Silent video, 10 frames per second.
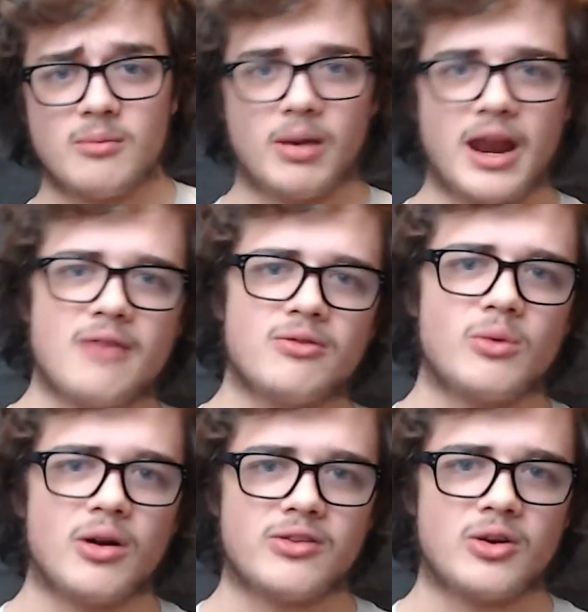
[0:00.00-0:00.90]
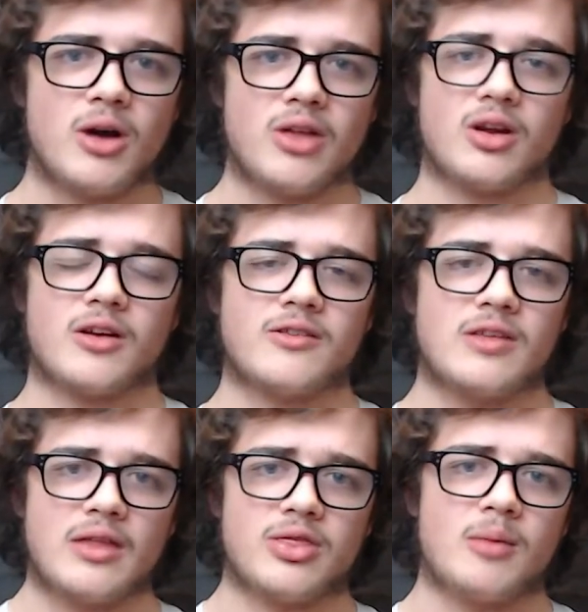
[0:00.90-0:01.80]
but every once in a while they're going to see
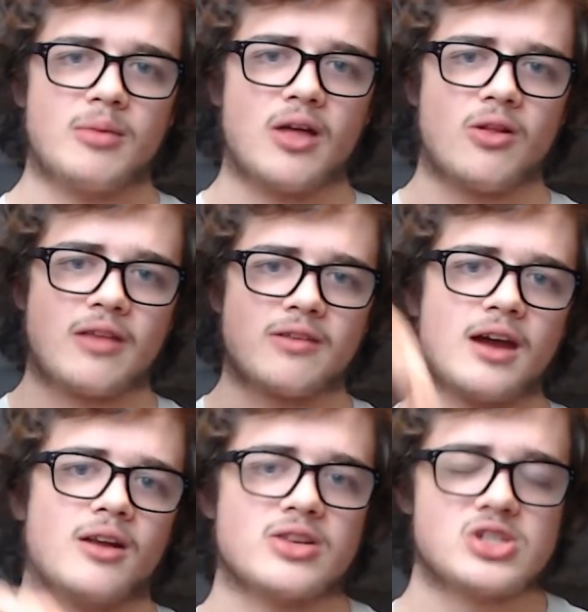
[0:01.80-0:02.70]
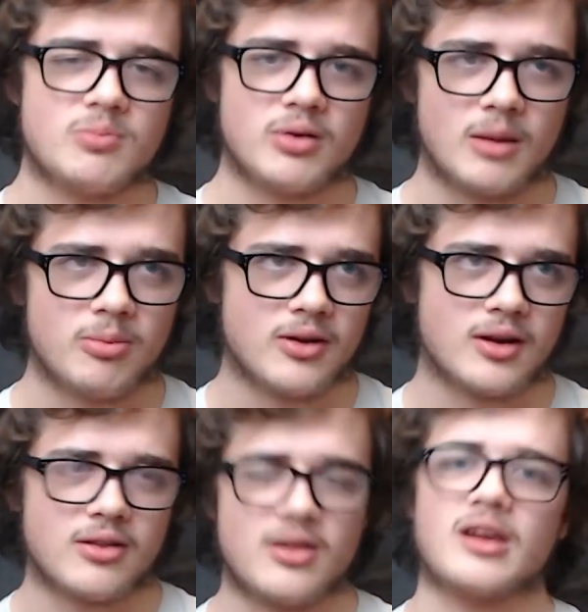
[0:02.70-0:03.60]
that thumbnail or that title that you put up and they're going
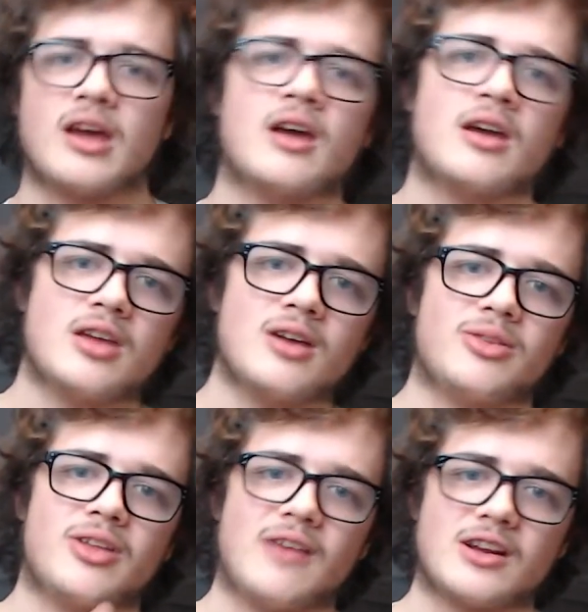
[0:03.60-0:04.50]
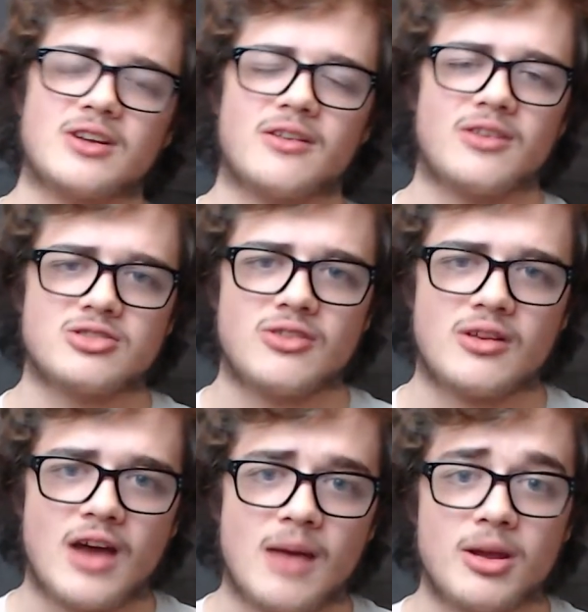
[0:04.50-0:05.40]
to think, you know what, that actually is an interesting
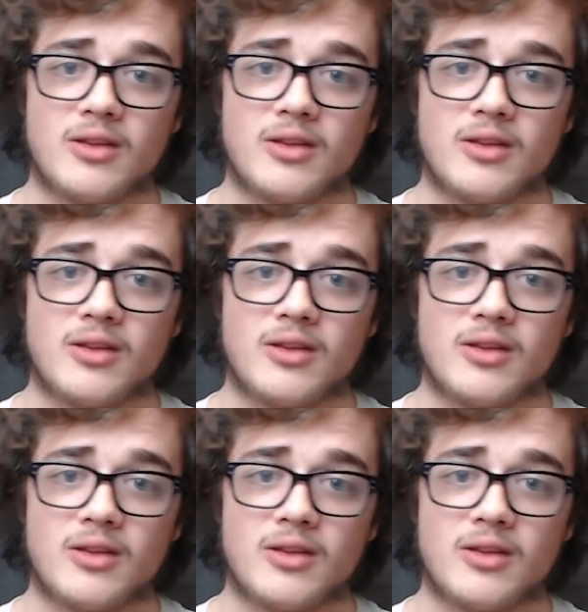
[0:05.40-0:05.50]
topic.